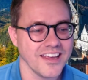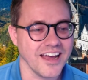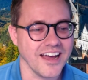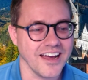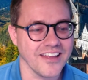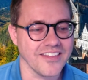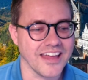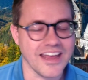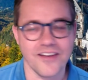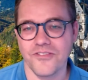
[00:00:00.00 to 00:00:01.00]
uh,
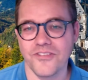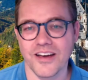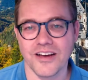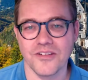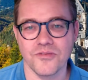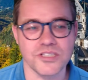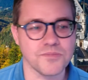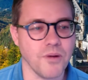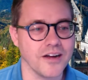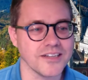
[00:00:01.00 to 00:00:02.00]
that have uh,
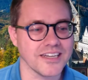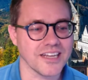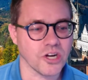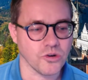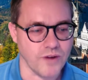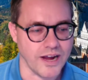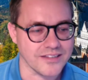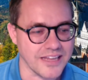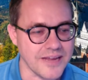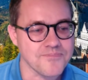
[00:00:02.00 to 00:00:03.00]
responded
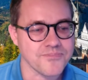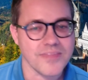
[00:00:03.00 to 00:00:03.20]
correctly.